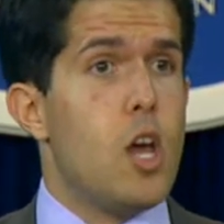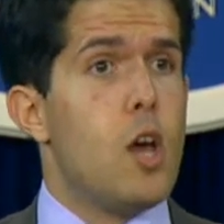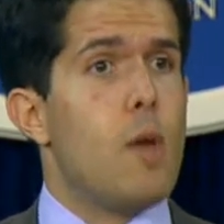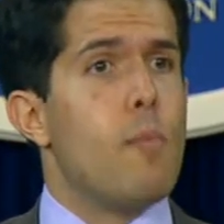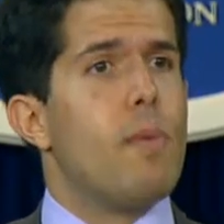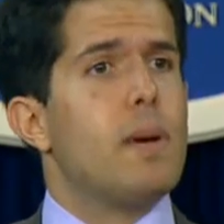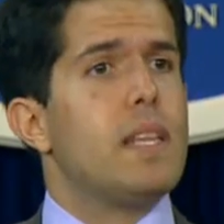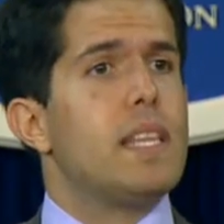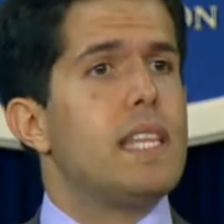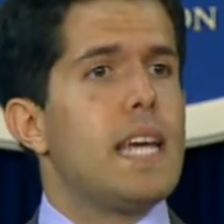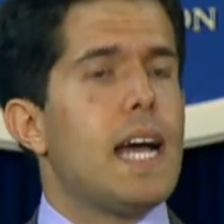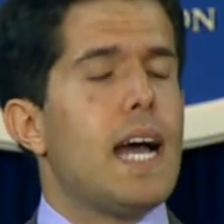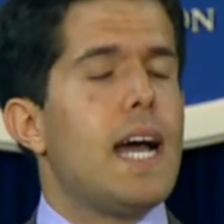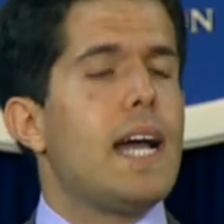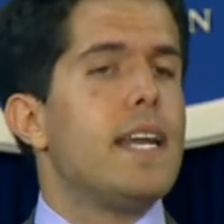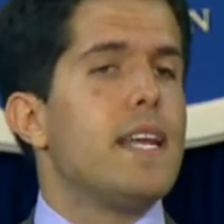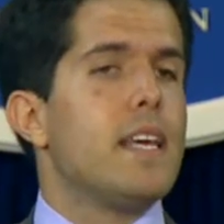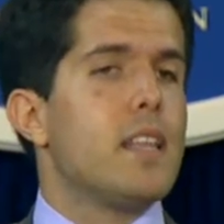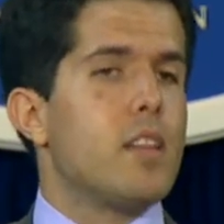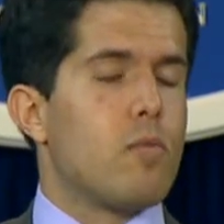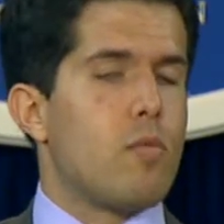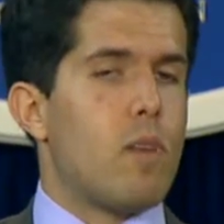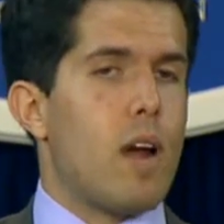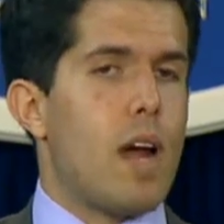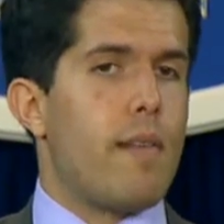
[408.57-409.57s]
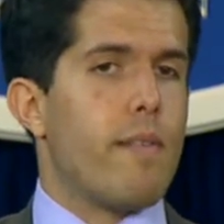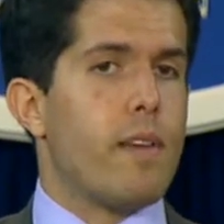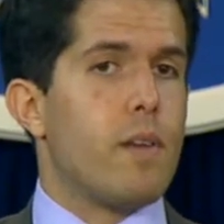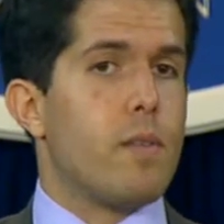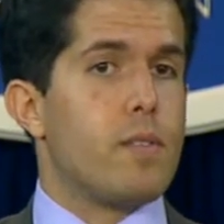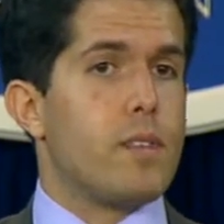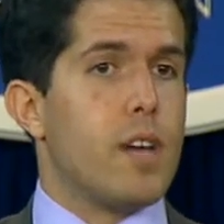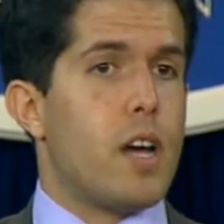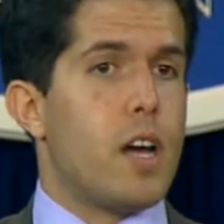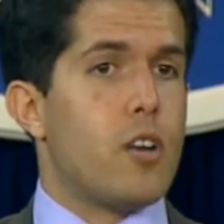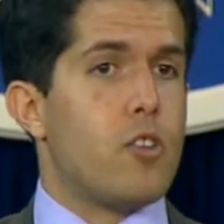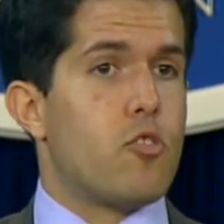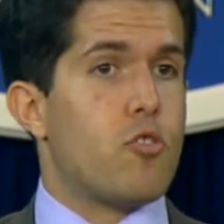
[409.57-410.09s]
But the idea that Romney was
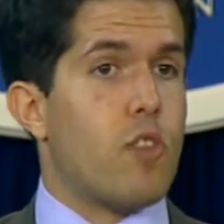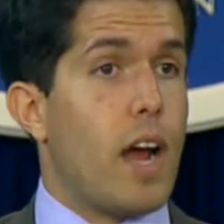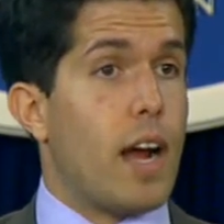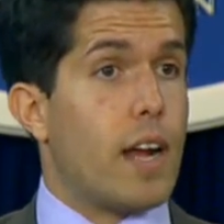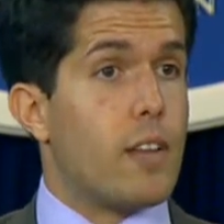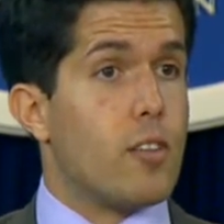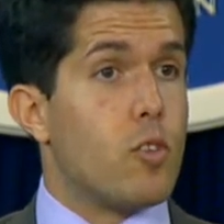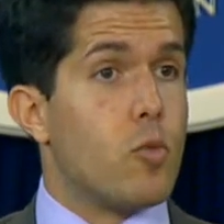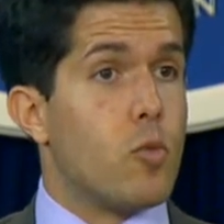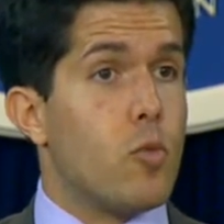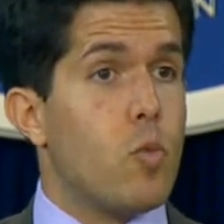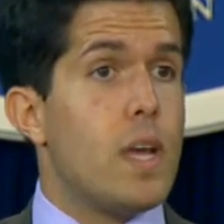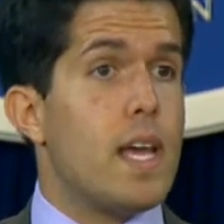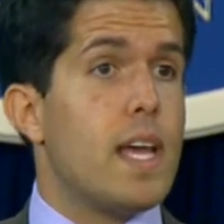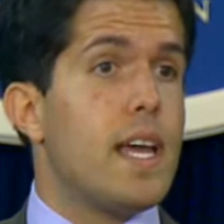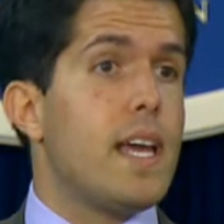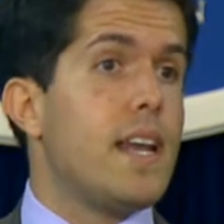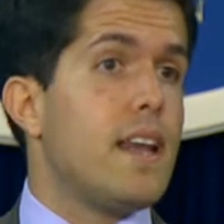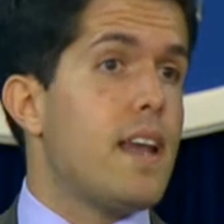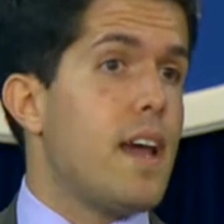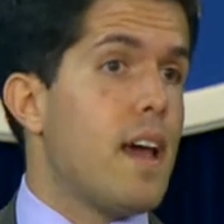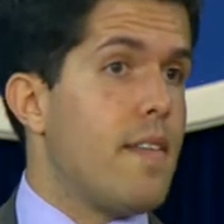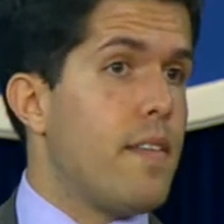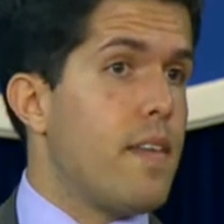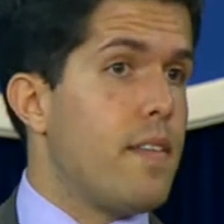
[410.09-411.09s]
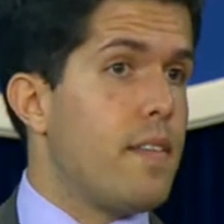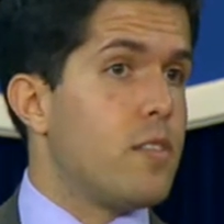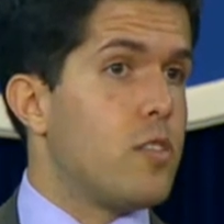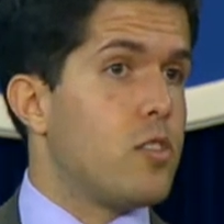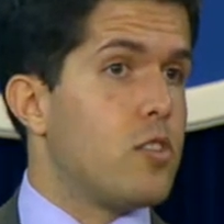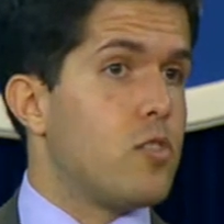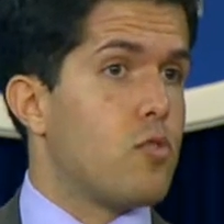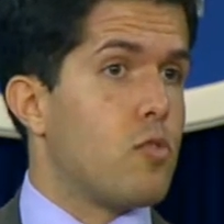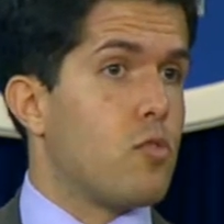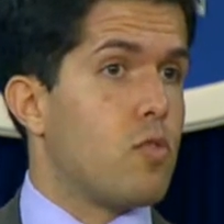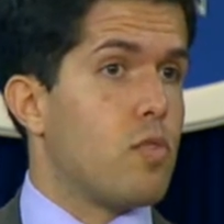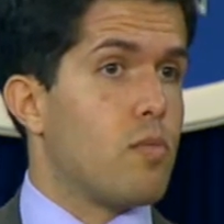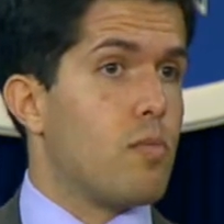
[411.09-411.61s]
on track to win and then the
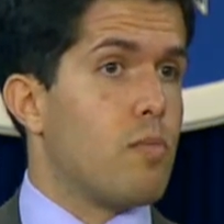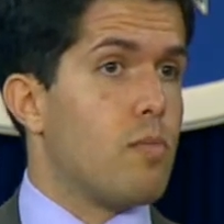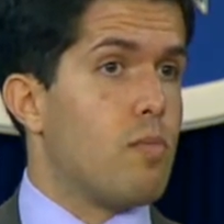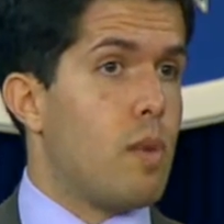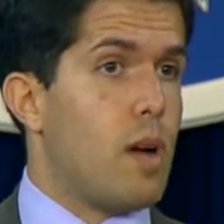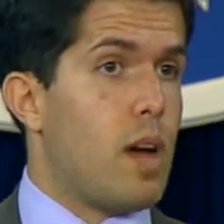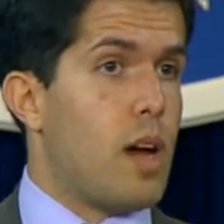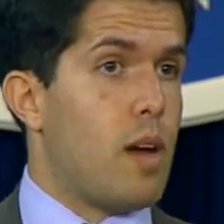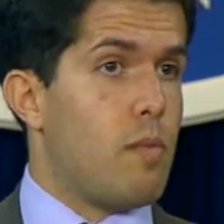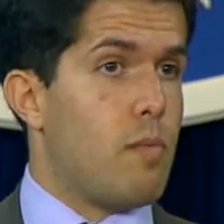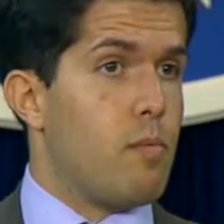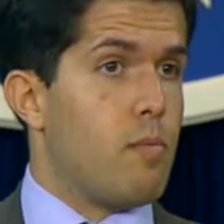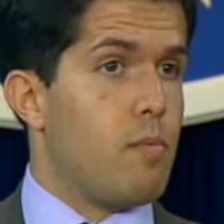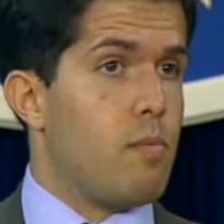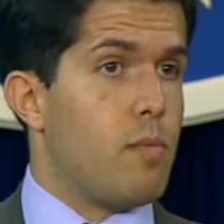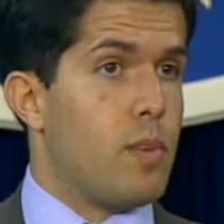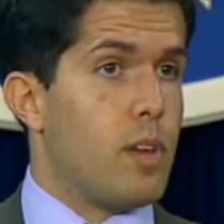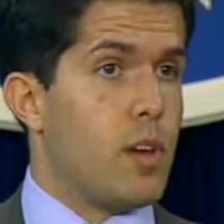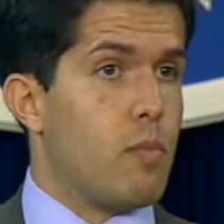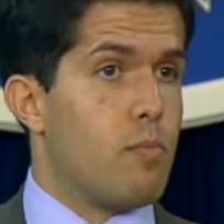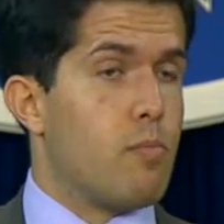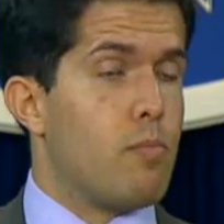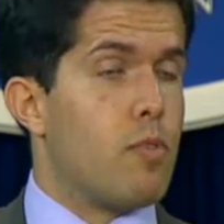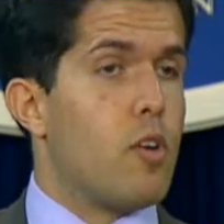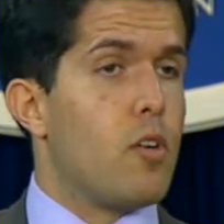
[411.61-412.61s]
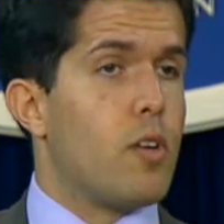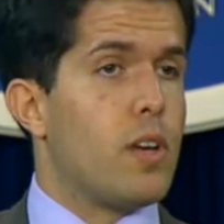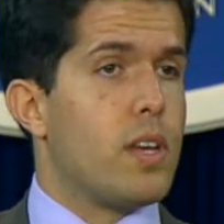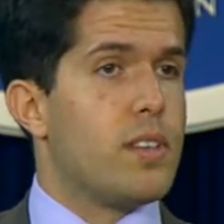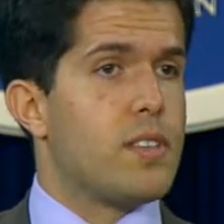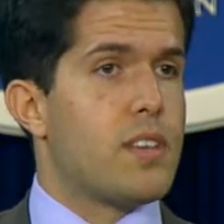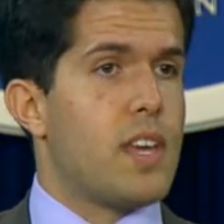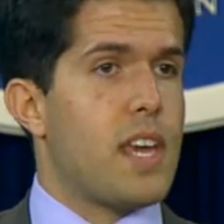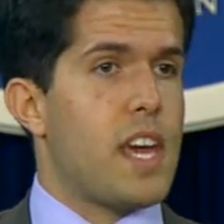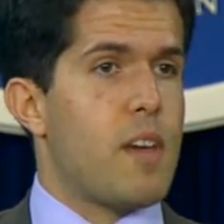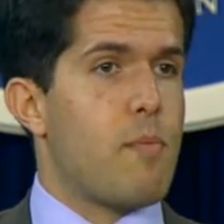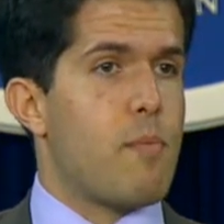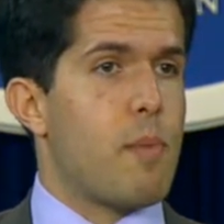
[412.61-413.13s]
storm, broke his
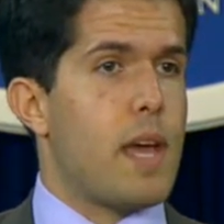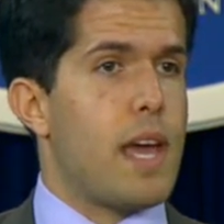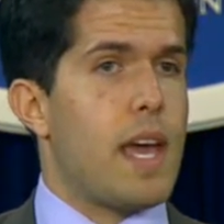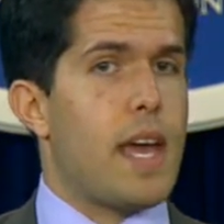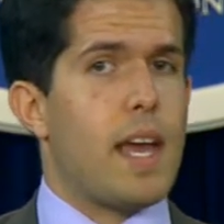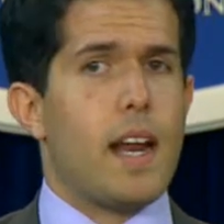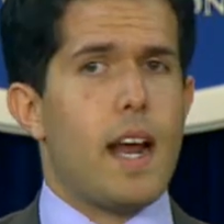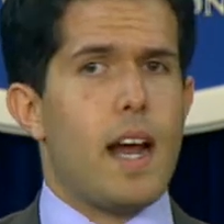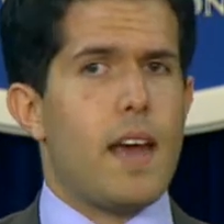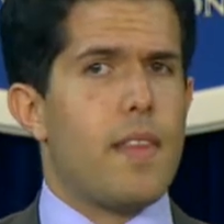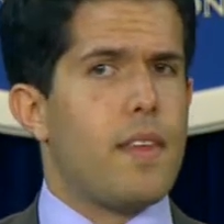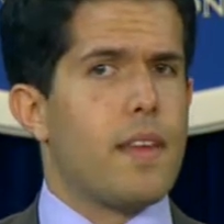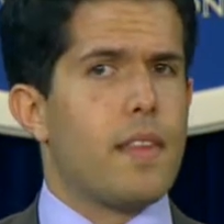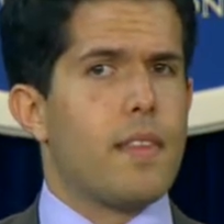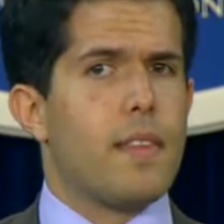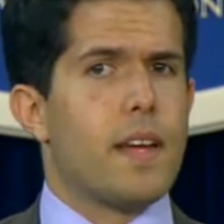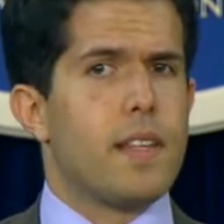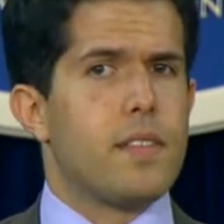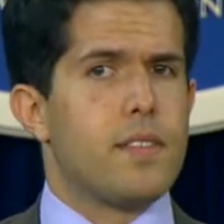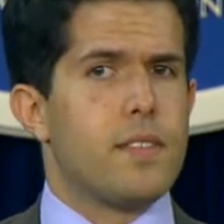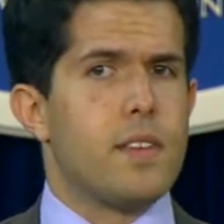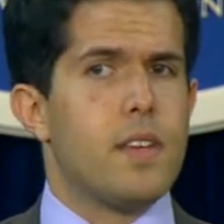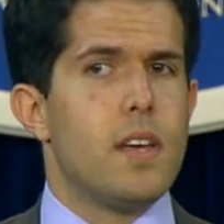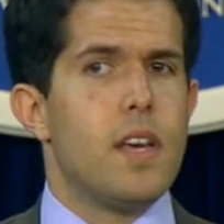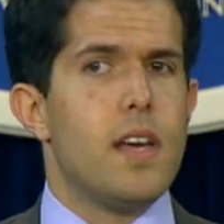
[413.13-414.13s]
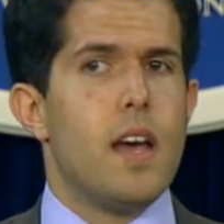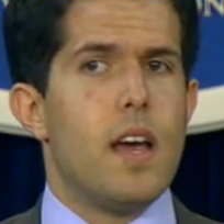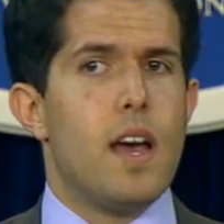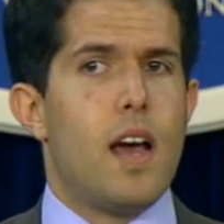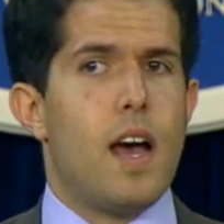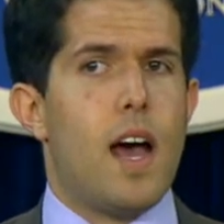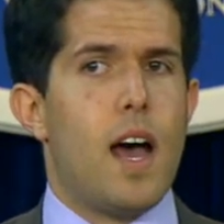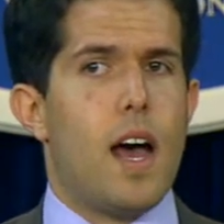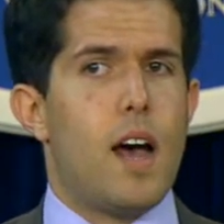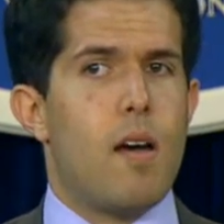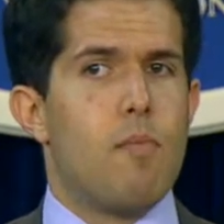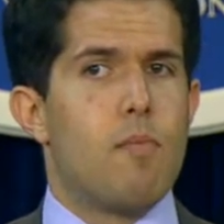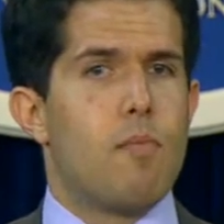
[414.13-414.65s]
campaign, I think that's
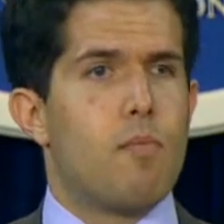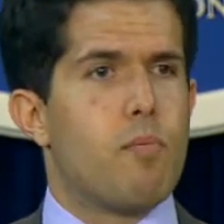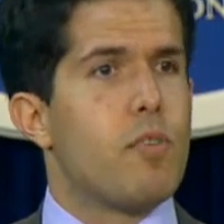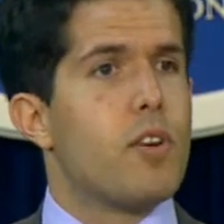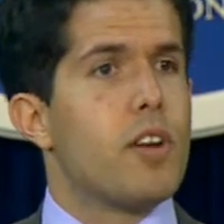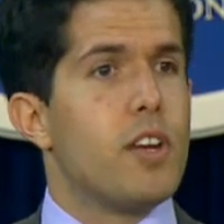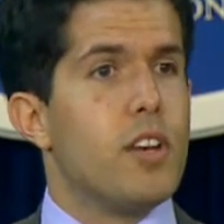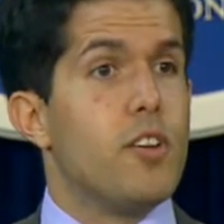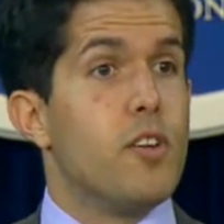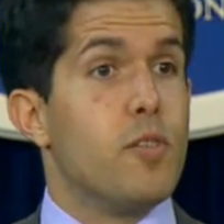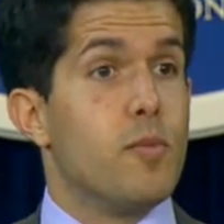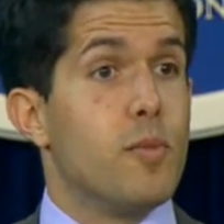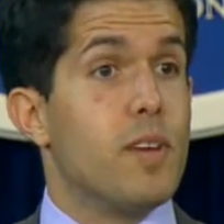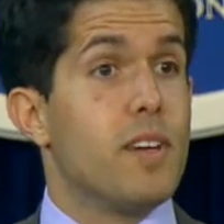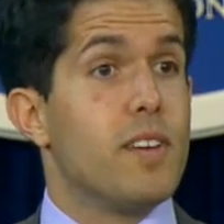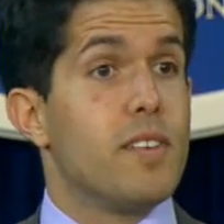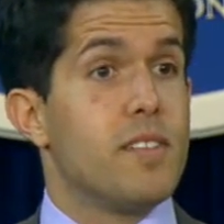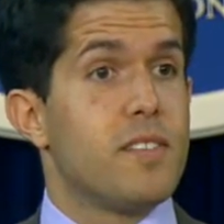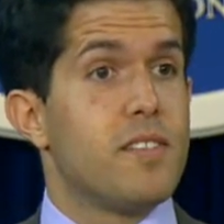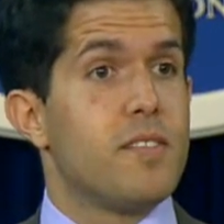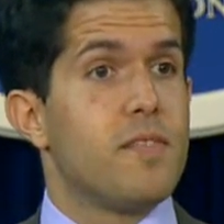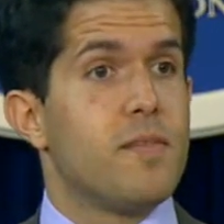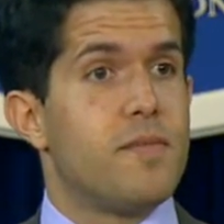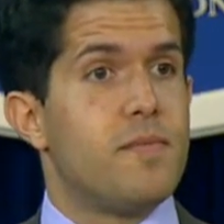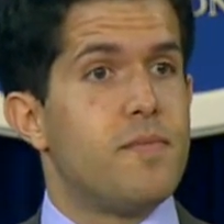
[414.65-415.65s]
pretty dubious.